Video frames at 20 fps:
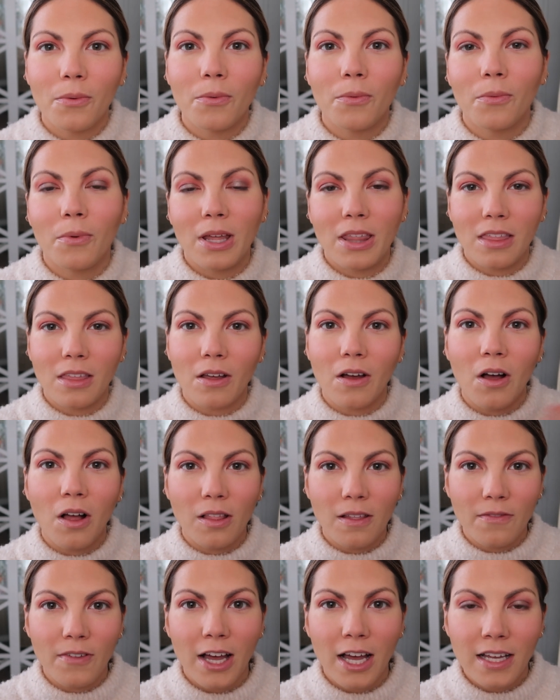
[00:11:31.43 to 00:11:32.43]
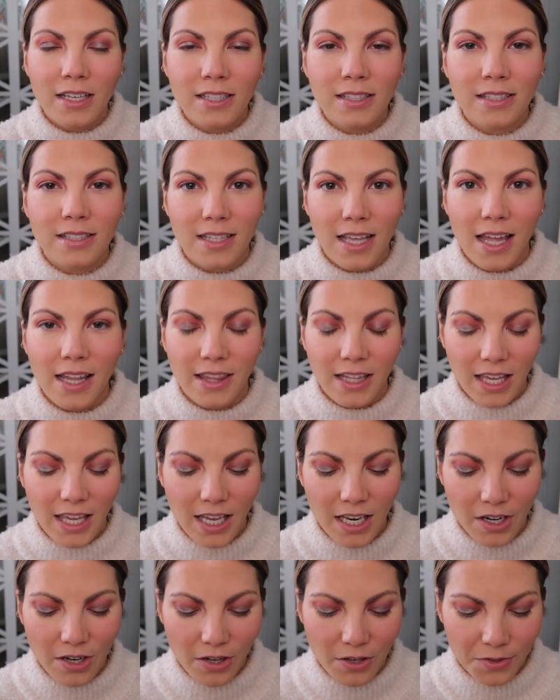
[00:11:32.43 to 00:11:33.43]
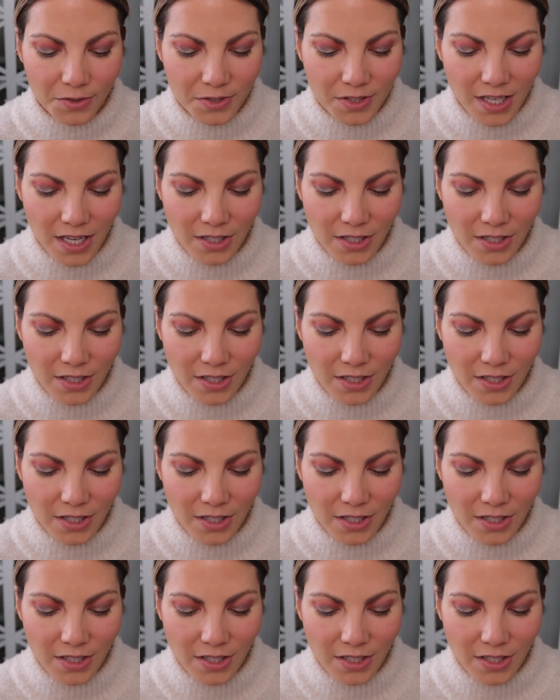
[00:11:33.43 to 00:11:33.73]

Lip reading: with all of us and the kiddos.